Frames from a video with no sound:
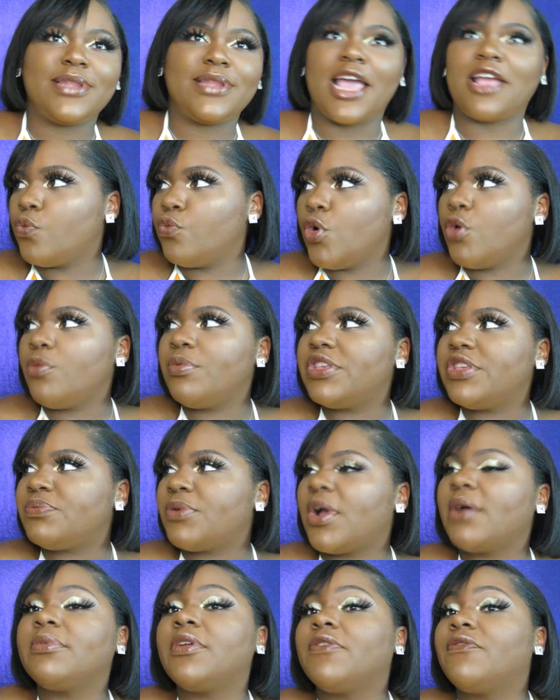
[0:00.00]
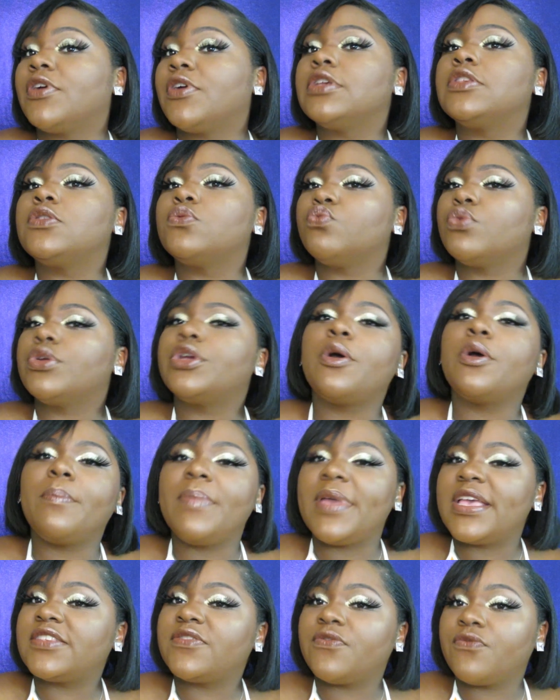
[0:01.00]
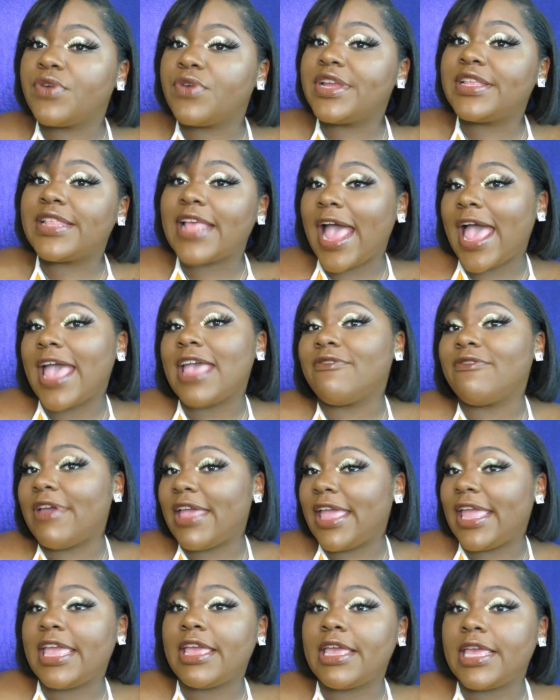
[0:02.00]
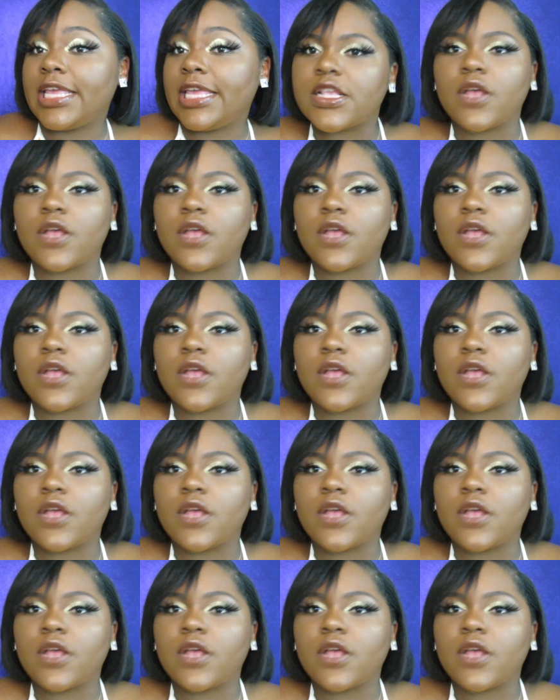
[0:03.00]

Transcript: Like, Ruby is probably the first real best friend that I have had.